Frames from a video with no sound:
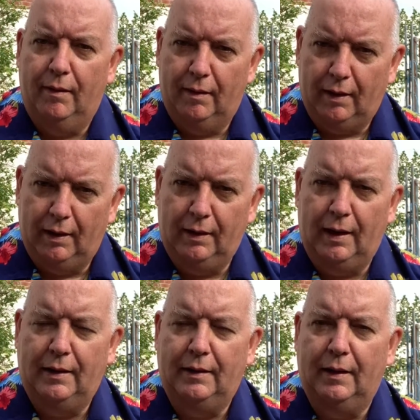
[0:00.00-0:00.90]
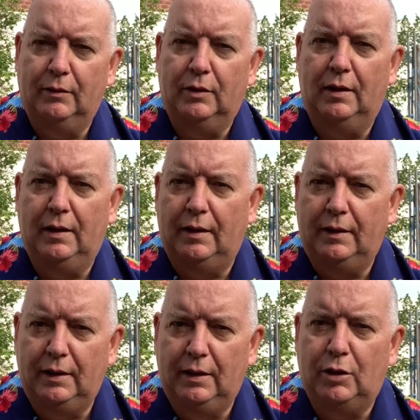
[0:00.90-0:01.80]
and let it out, and then
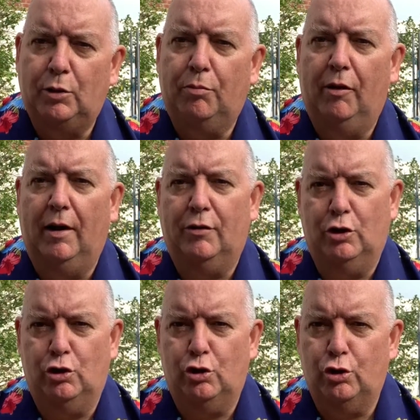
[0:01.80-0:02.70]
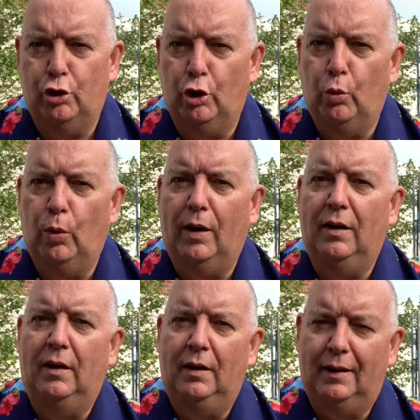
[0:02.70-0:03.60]
each breath just slower
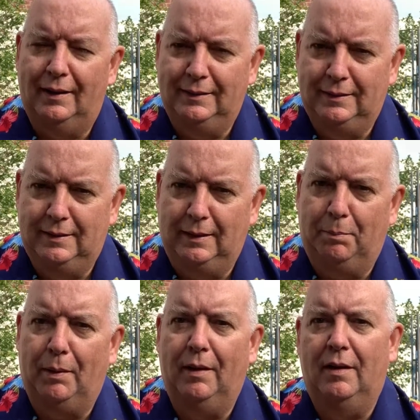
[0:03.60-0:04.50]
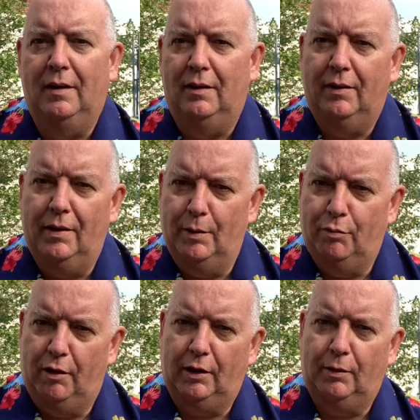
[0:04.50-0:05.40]
and deeper than the
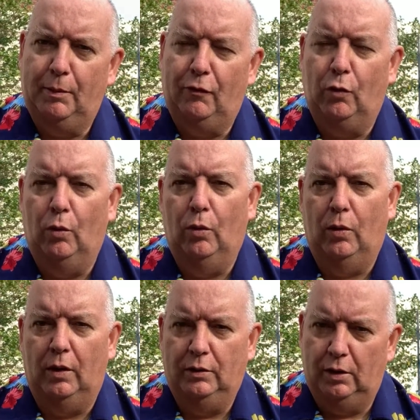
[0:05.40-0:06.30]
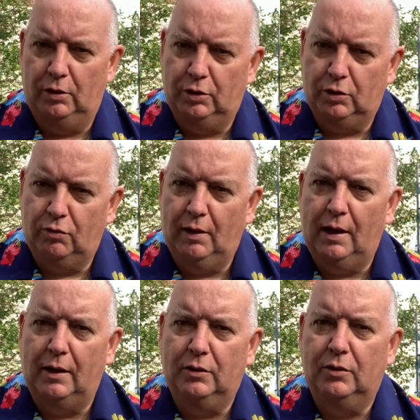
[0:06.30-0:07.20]
breath before, and just
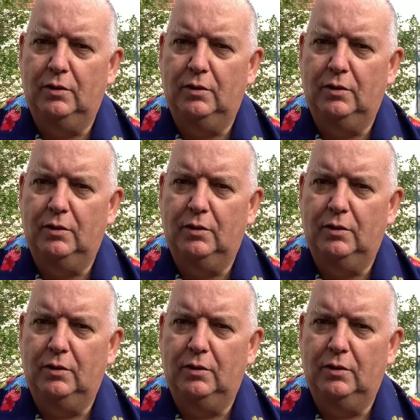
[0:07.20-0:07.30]
relax.